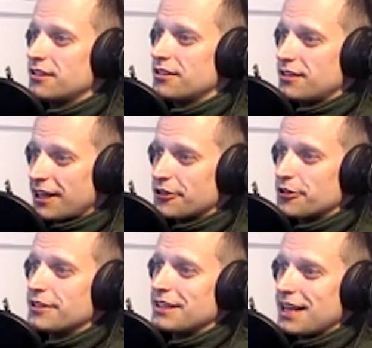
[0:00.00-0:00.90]

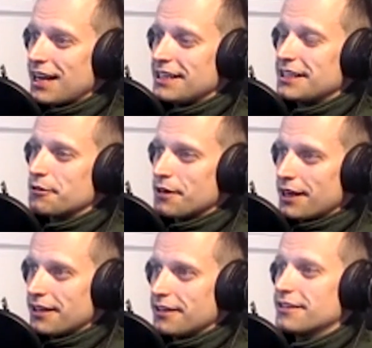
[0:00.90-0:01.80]
190
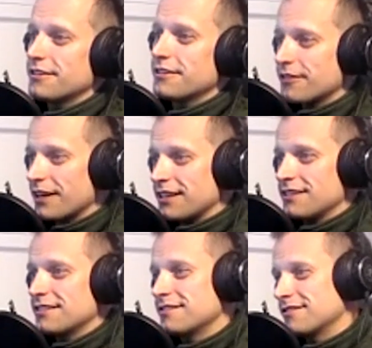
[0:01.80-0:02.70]
grand, right?
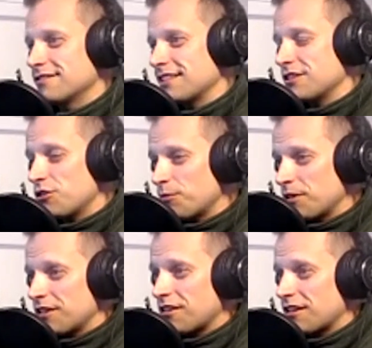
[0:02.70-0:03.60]
That $2
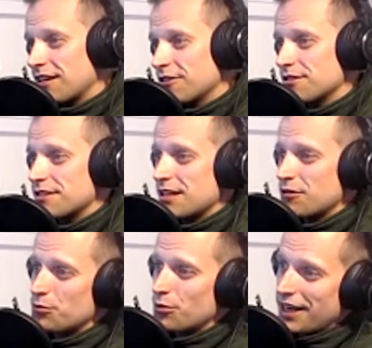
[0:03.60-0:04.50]
million house is now
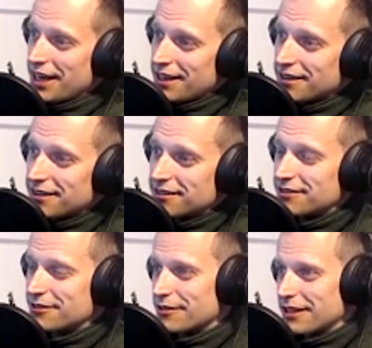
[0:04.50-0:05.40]
1.8,
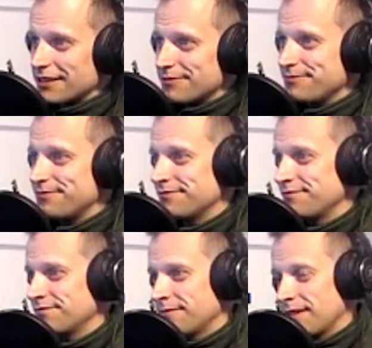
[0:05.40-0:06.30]
right?
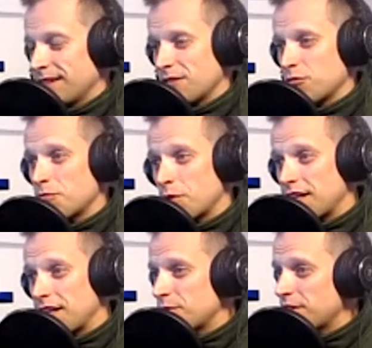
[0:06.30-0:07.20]
A
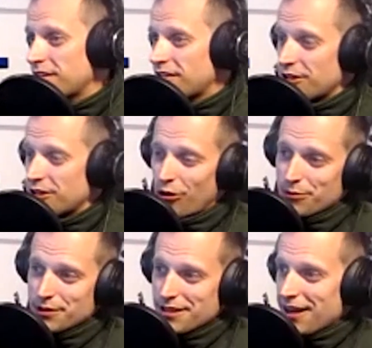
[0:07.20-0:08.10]
$1.8 million home
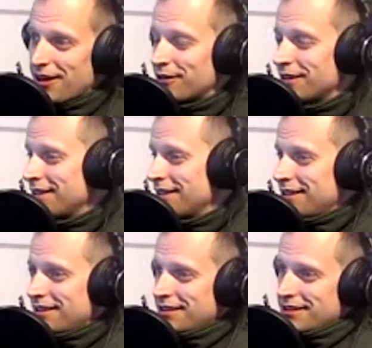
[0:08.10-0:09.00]
is now,
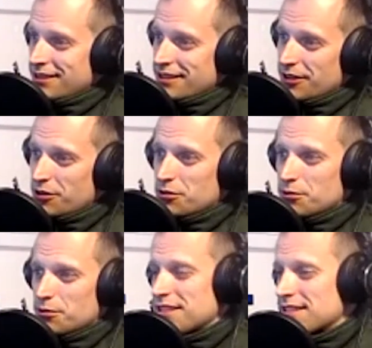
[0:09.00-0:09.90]

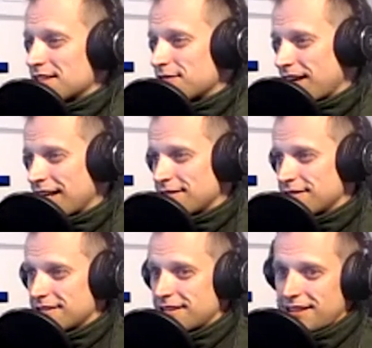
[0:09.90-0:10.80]
165
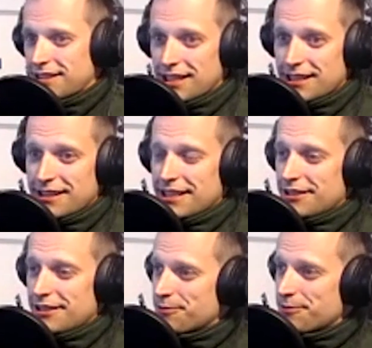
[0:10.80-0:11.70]
kind of thing,
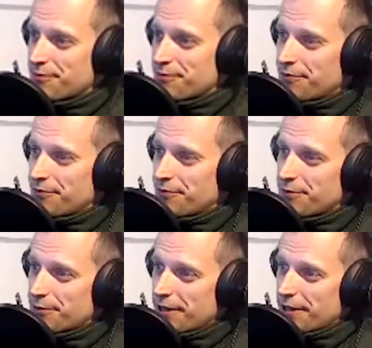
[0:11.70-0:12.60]
right?
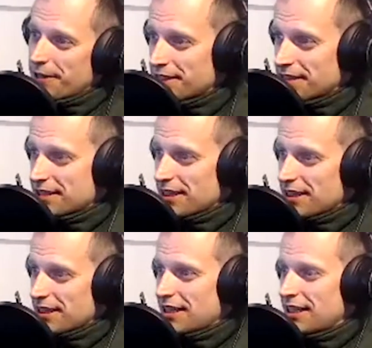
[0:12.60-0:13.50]
It's
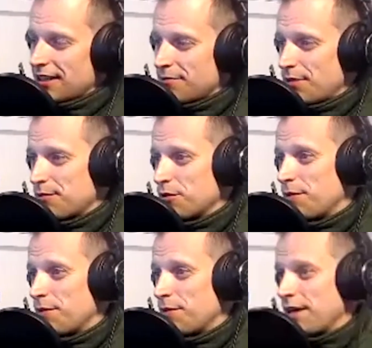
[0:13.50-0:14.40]
people who paid
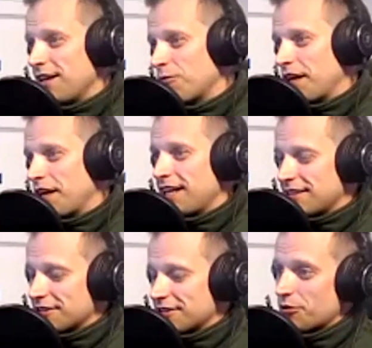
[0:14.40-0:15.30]
1.8 and they're sort
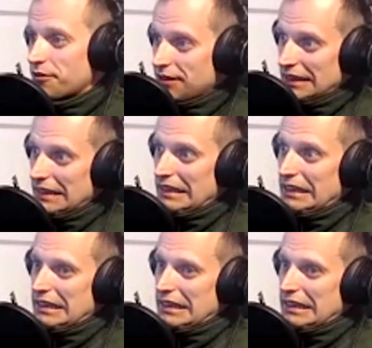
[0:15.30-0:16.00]
of like, I